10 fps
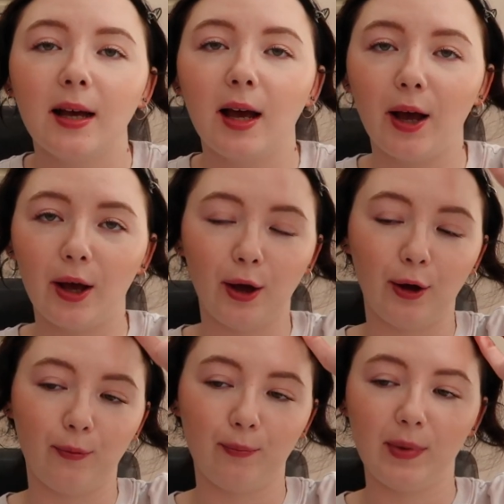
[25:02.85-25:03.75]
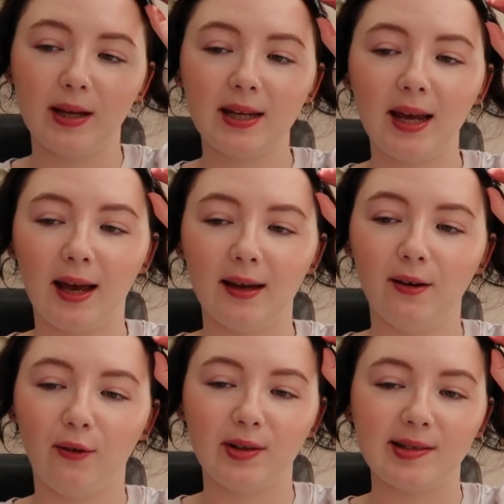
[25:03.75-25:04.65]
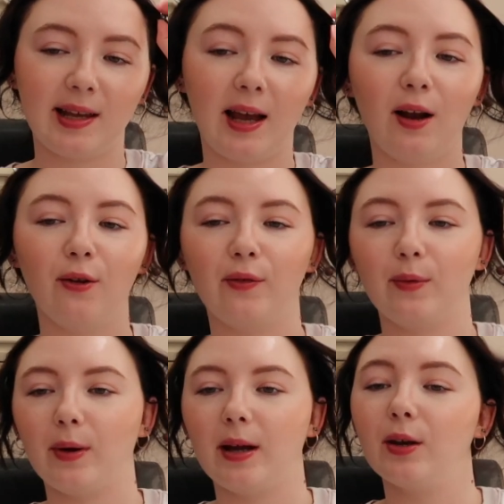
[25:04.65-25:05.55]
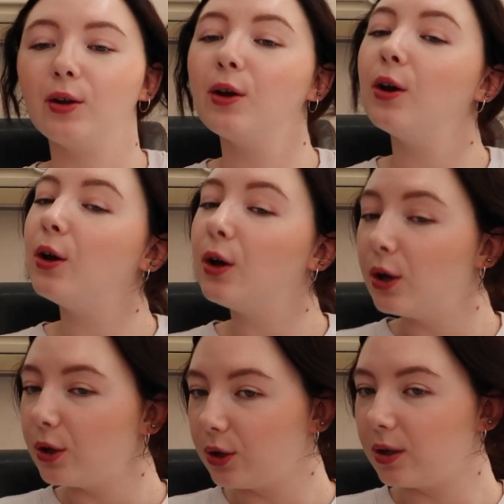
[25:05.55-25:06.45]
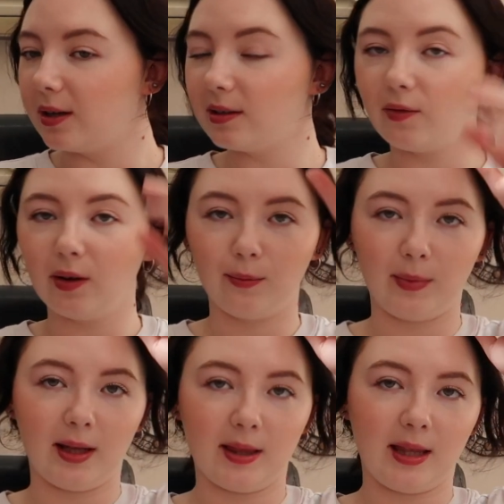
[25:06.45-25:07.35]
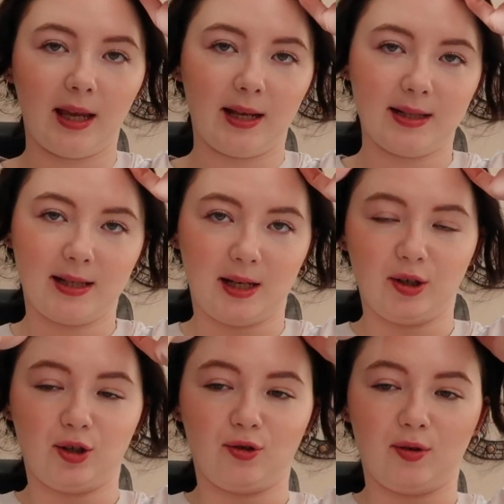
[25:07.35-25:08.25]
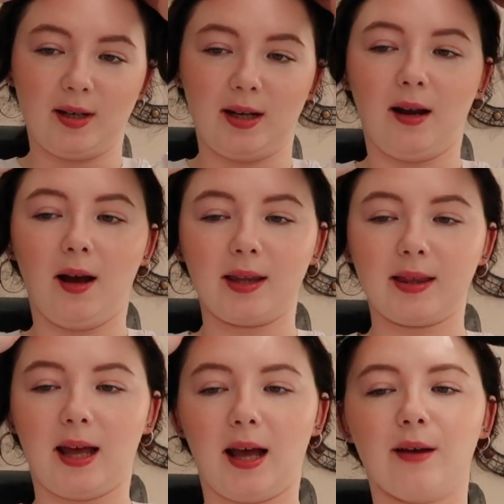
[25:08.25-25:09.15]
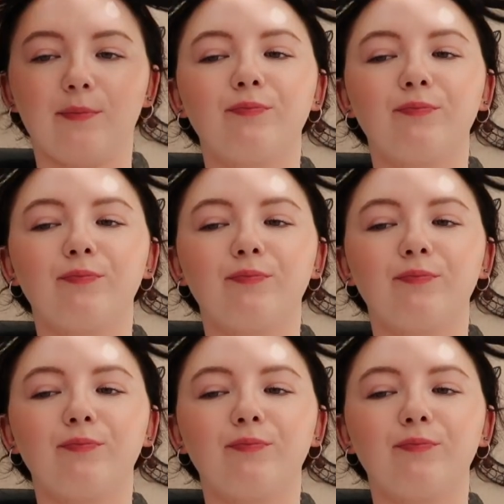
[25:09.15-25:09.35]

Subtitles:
And yeah, obviously I love it when you guys follow me and things. I just really like that.